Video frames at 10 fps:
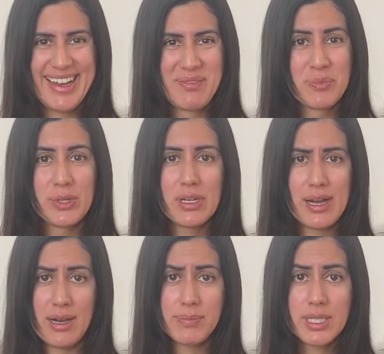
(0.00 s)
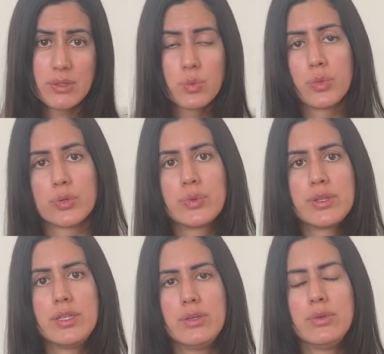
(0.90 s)
I'm really happy to work with
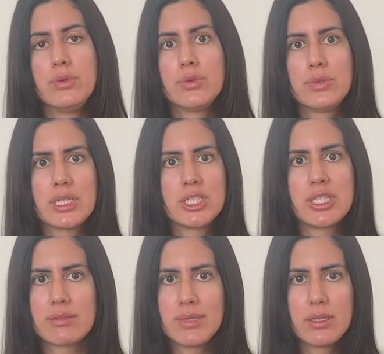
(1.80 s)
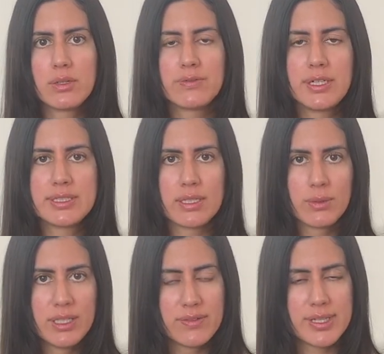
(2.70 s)
you. You can check my offers. I will
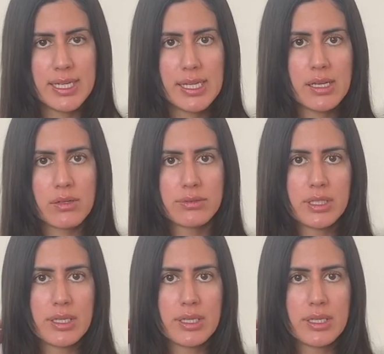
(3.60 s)
leave the link on the